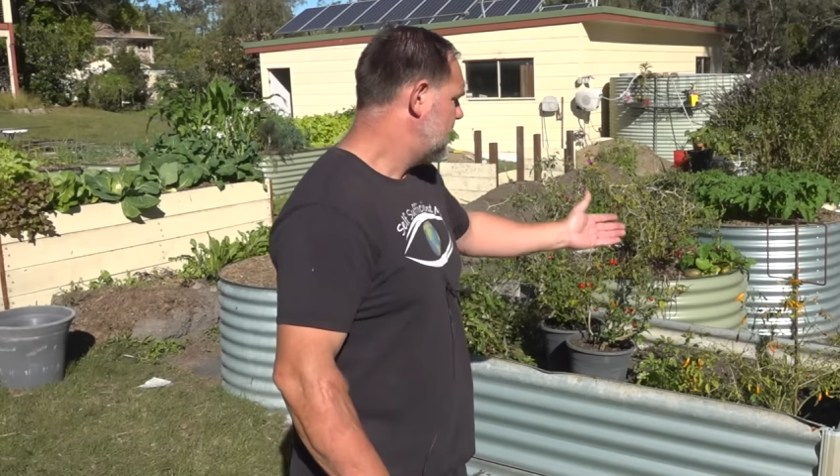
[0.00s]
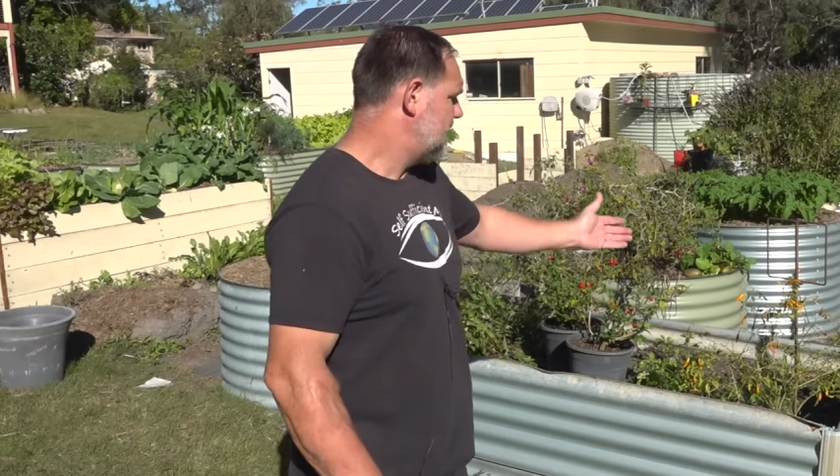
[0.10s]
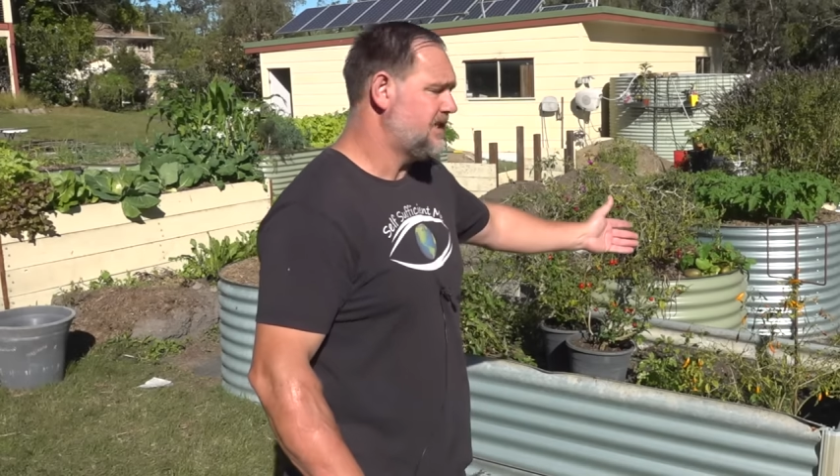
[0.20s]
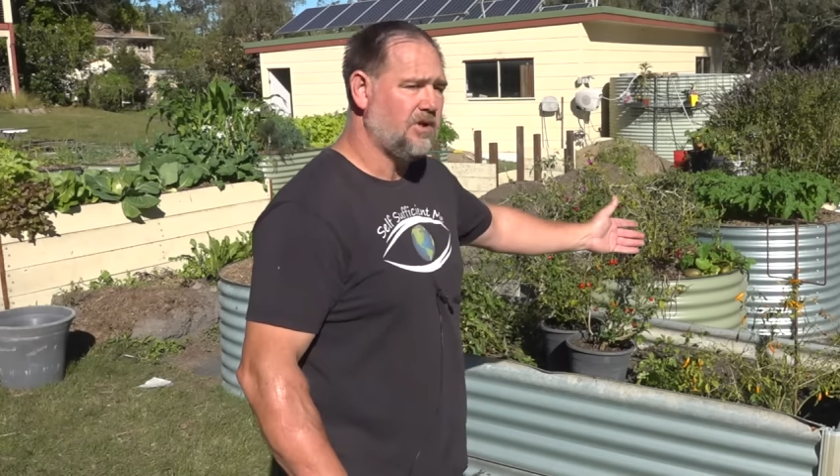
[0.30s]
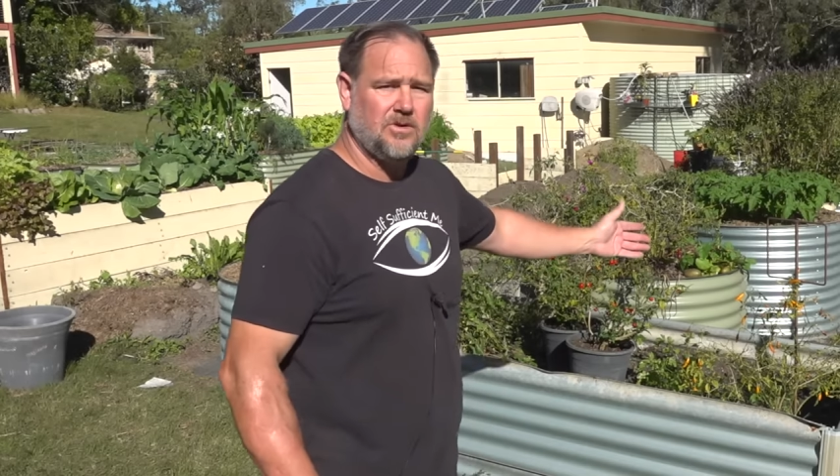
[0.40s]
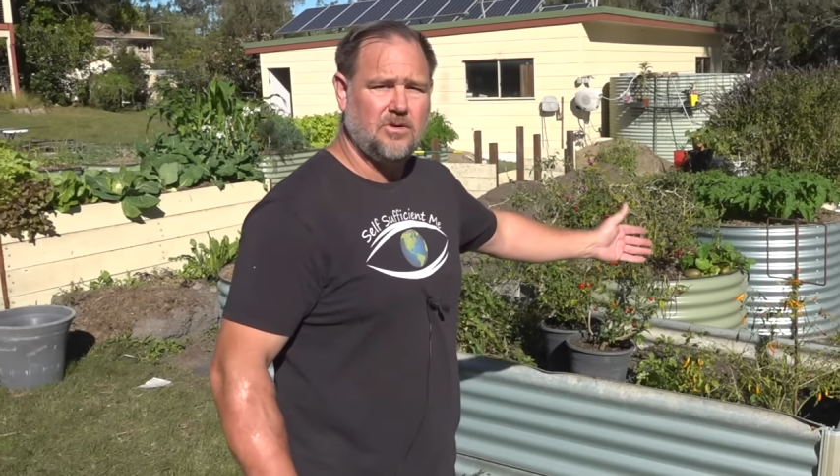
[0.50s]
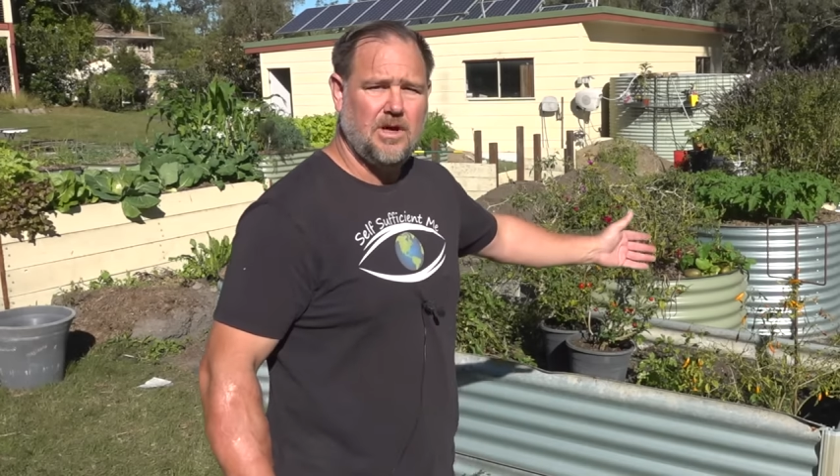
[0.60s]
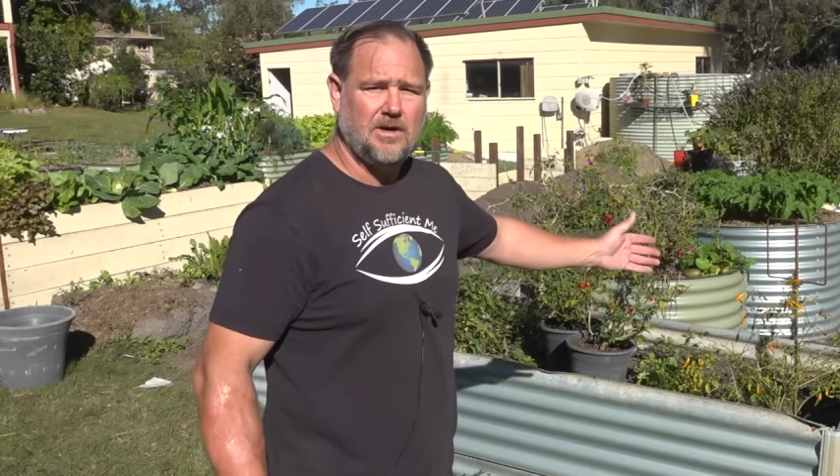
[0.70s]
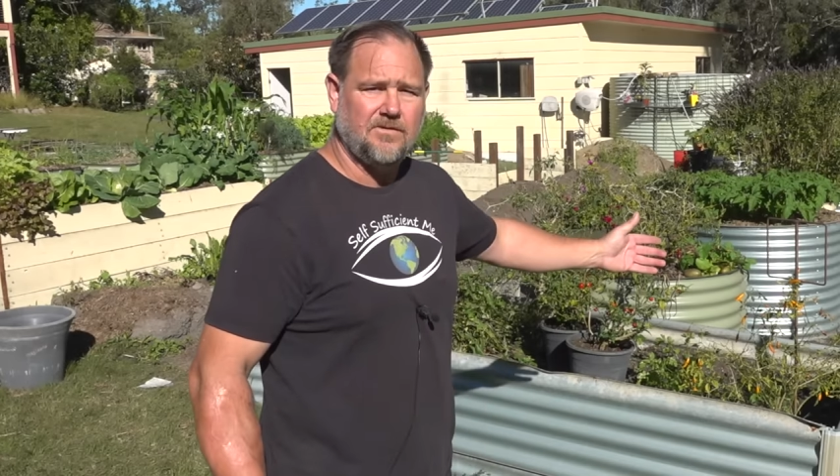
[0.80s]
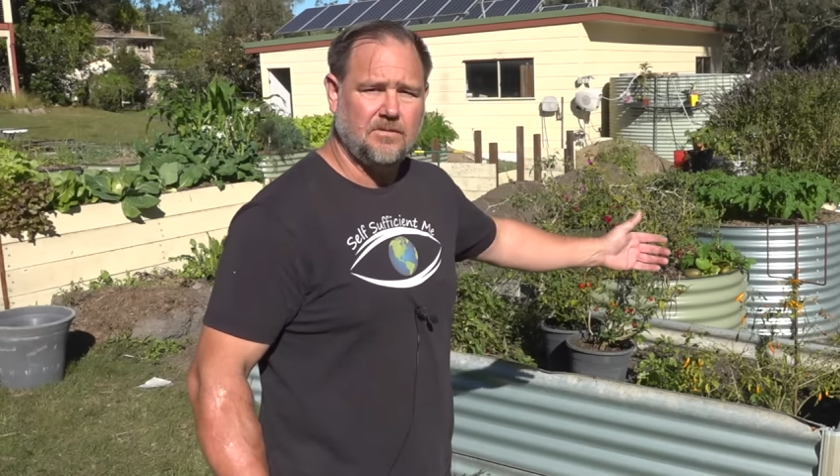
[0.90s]
Yes, I could
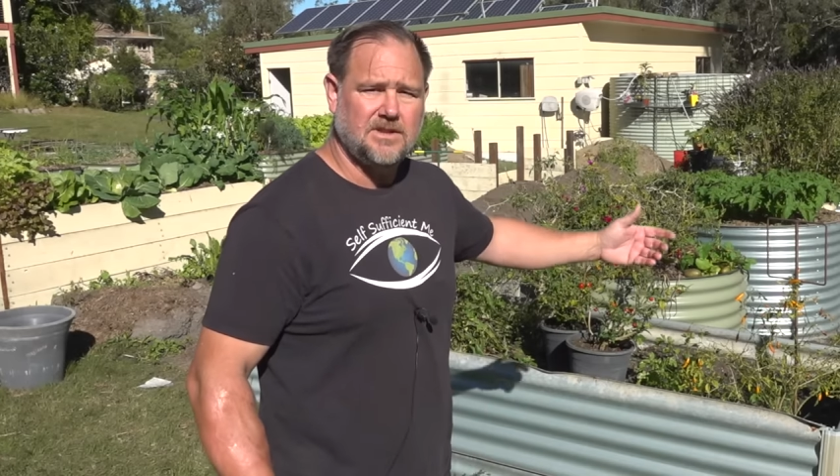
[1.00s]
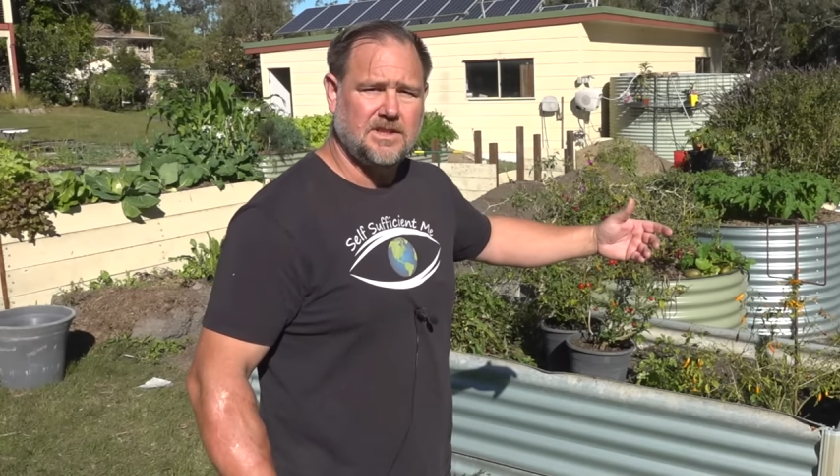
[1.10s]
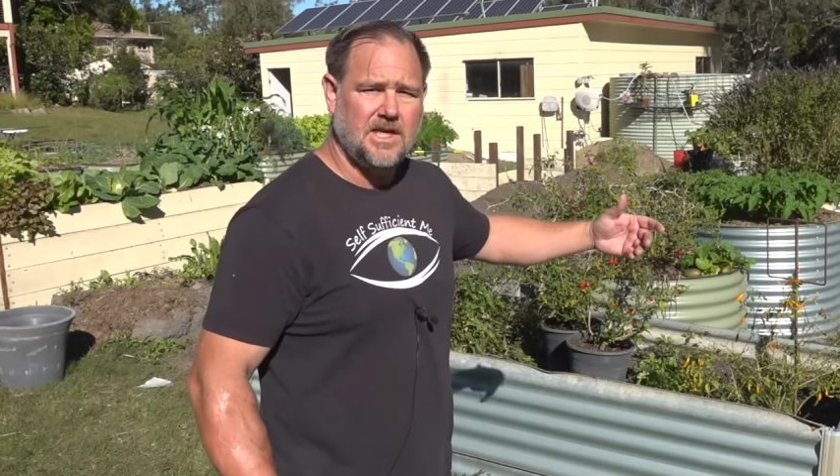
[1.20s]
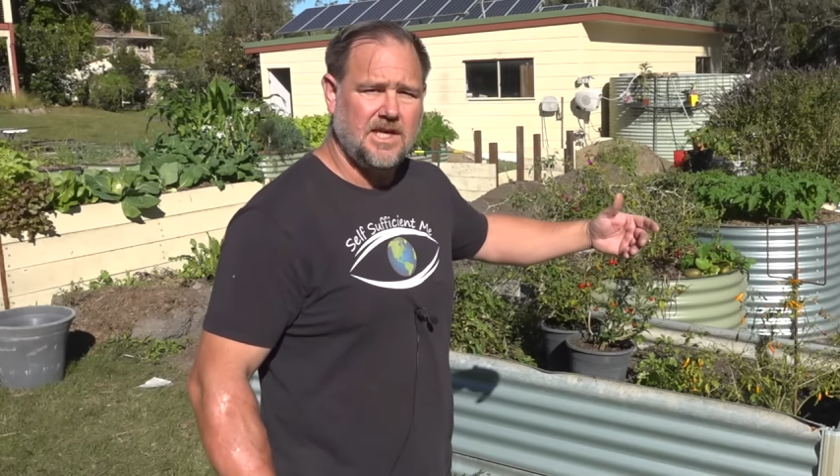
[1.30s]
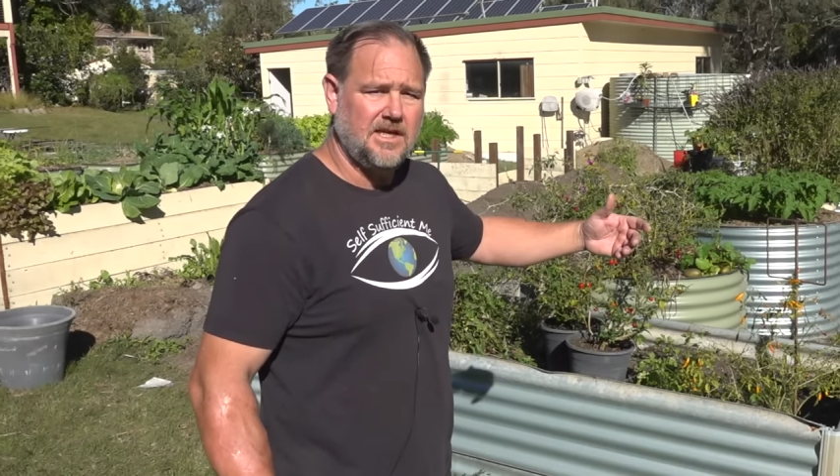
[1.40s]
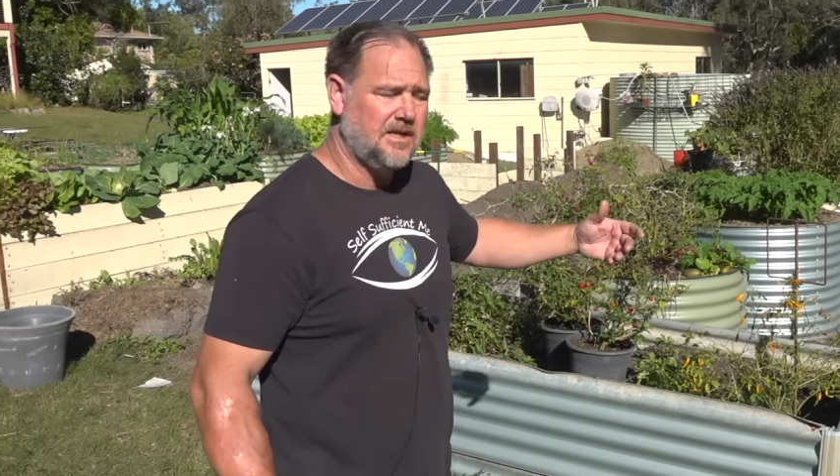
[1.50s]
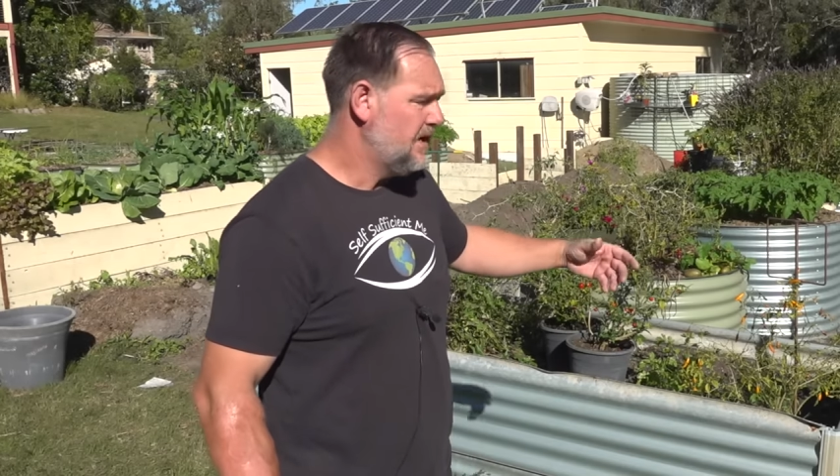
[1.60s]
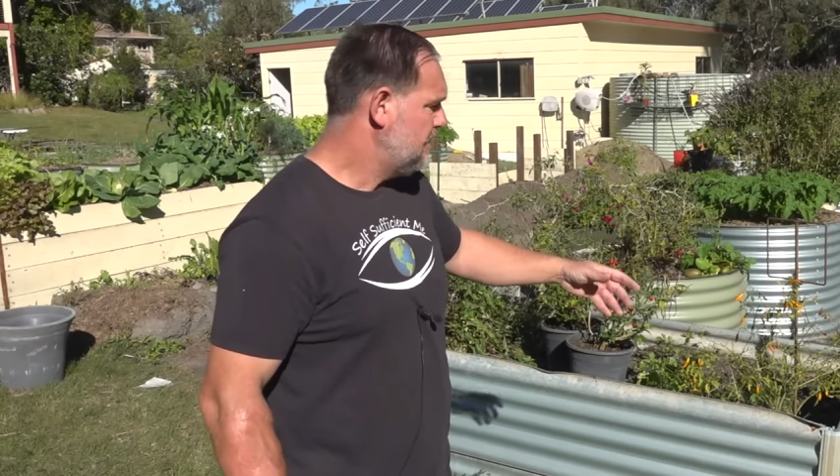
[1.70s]
grow it from seed,